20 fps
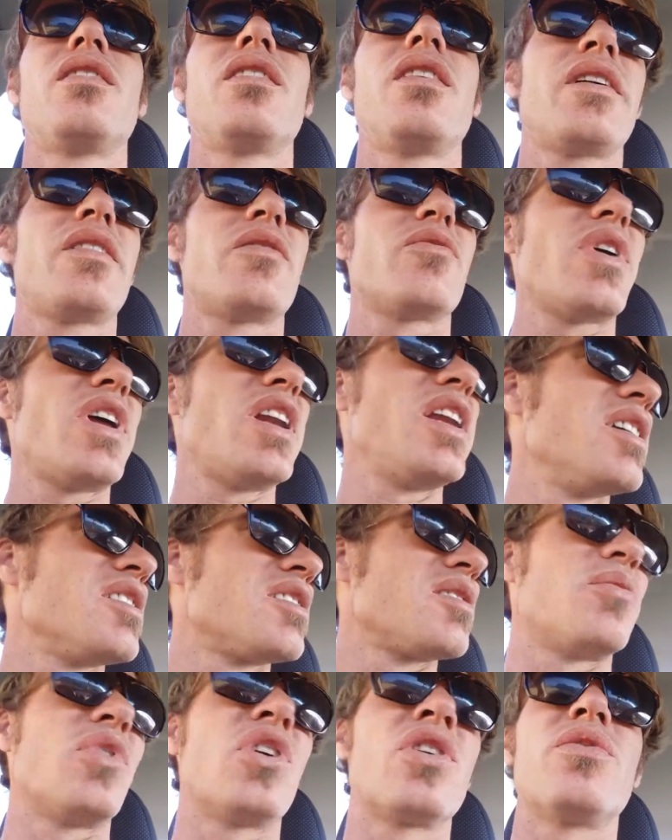It really
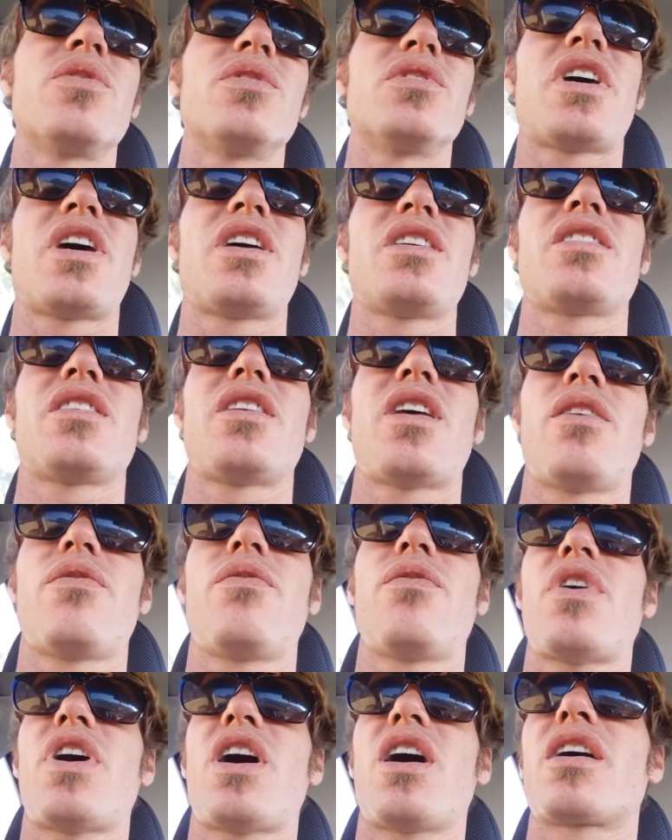is a beautiful day today,
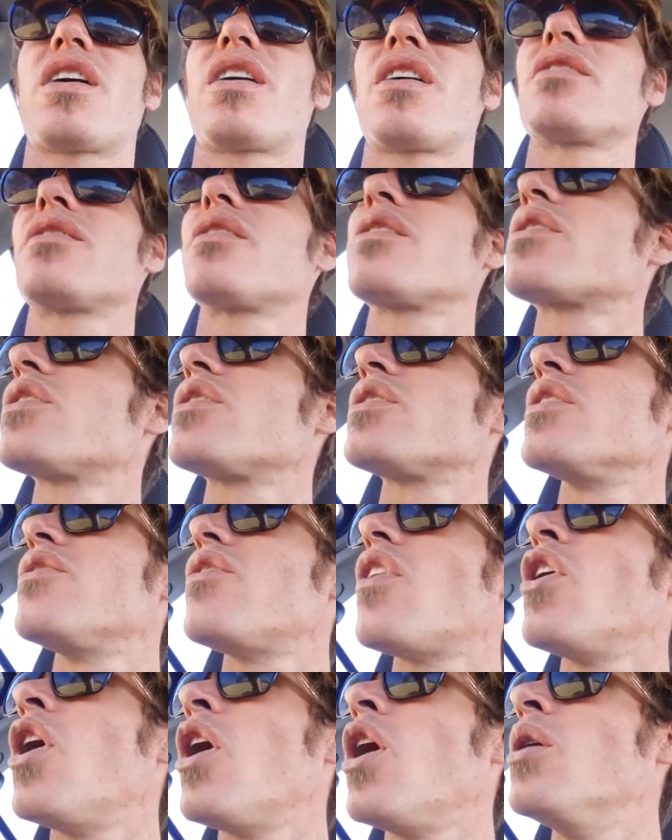fuck. Couldn't
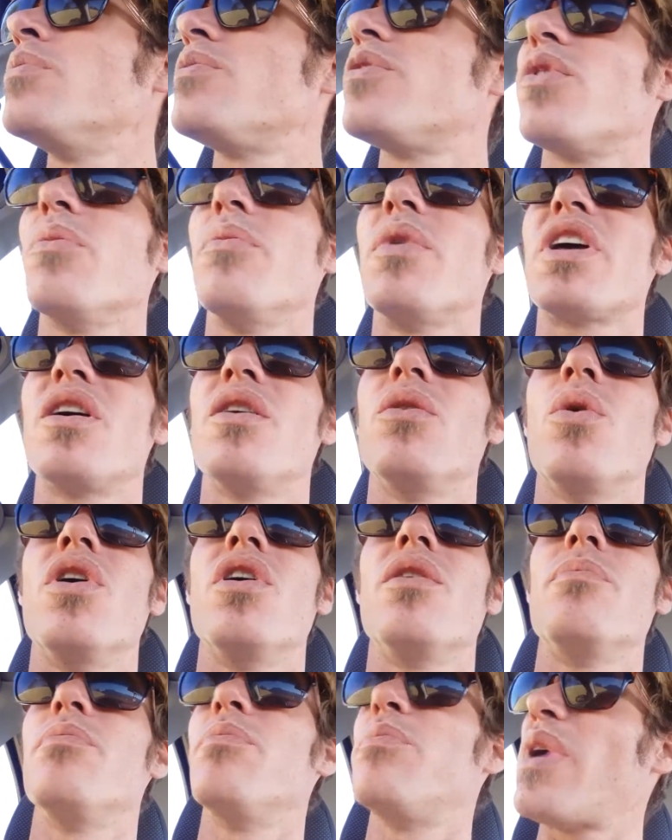have hoped for better,
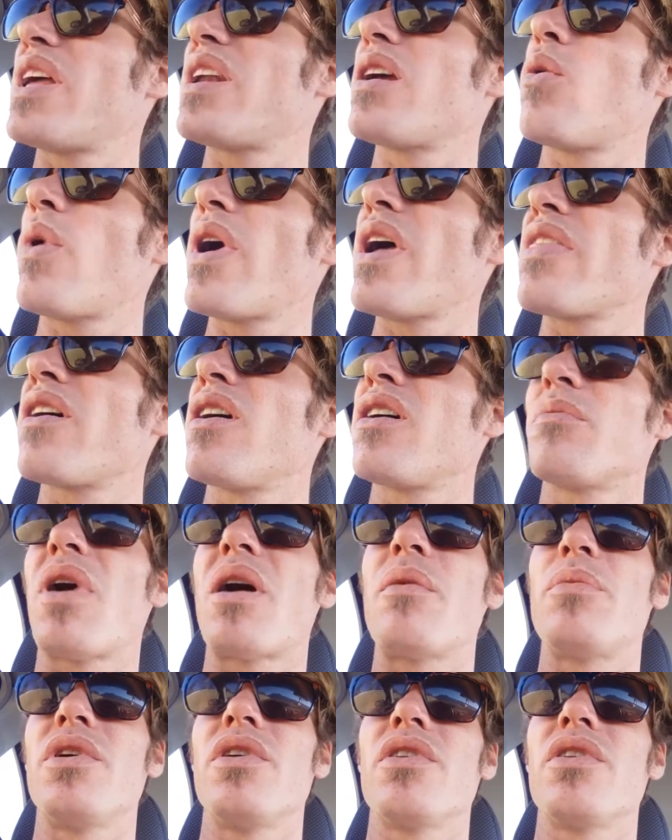better weather on my